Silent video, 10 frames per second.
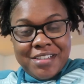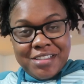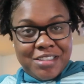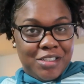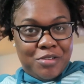
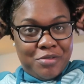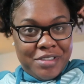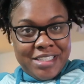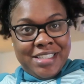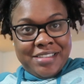feels so
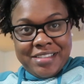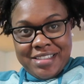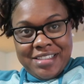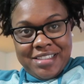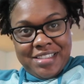
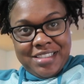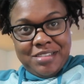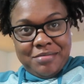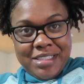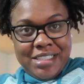weird to
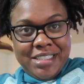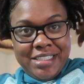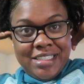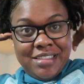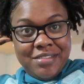see my
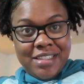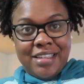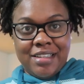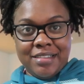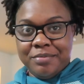hair
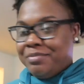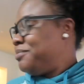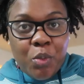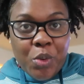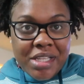again.
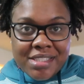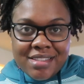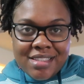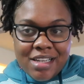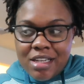
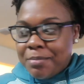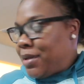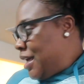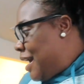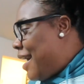What's
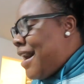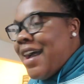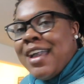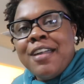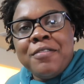up?
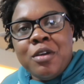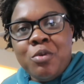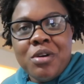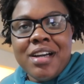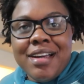Hi
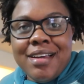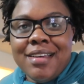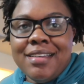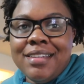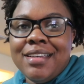
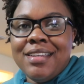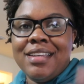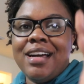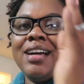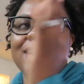everyone.
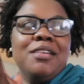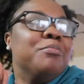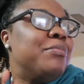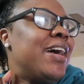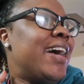I
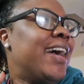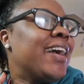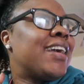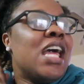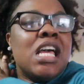am
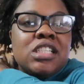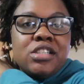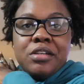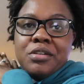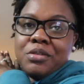back.
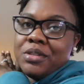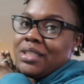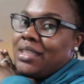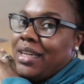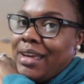So
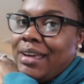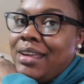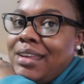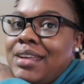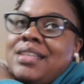
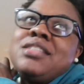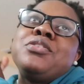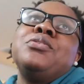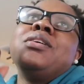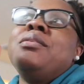today is
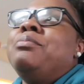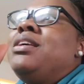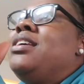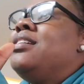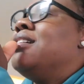going to
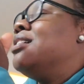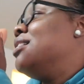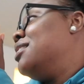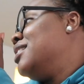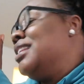be
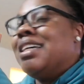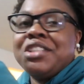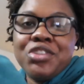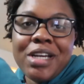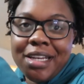uh
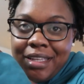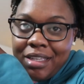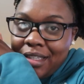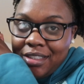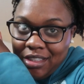let's try to
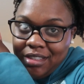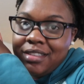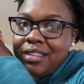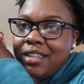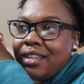get
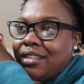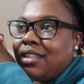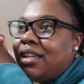done